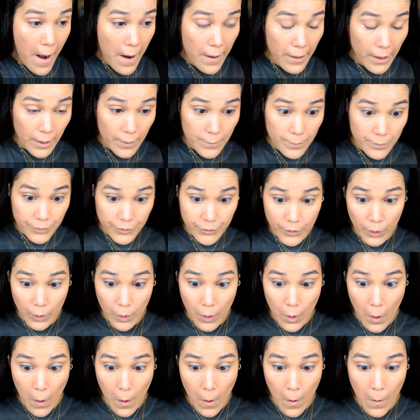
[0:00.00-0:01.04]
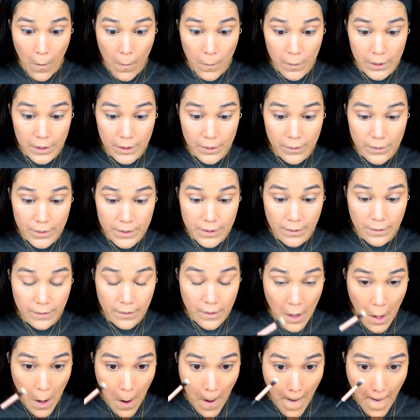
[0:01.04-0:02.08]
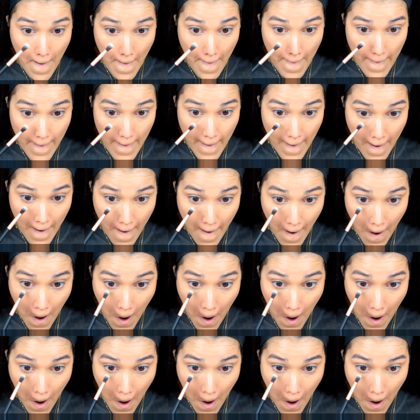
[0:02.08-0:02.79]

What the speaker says: Alright, and we're only going to set this side.